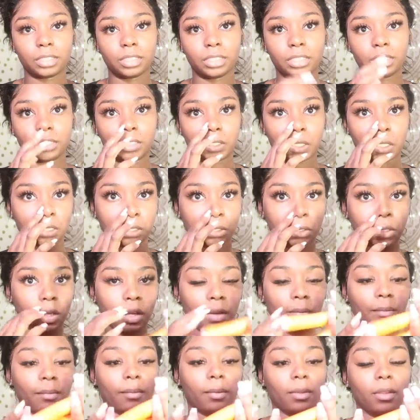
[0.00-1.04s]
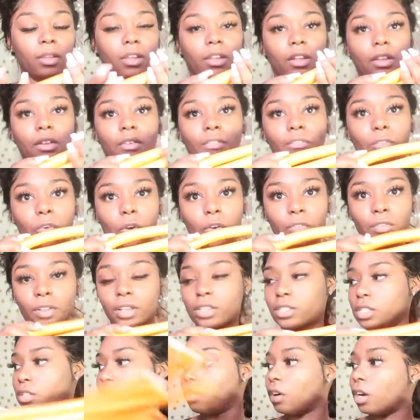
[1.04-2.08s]
This sucks. Okay. 4
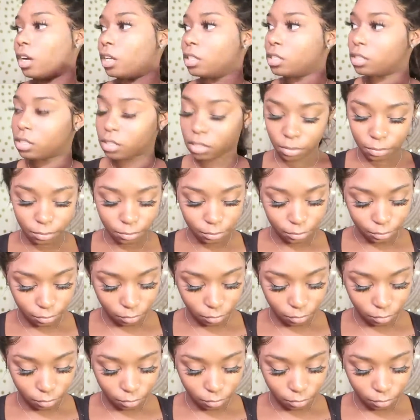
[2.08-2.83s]
flexi rods.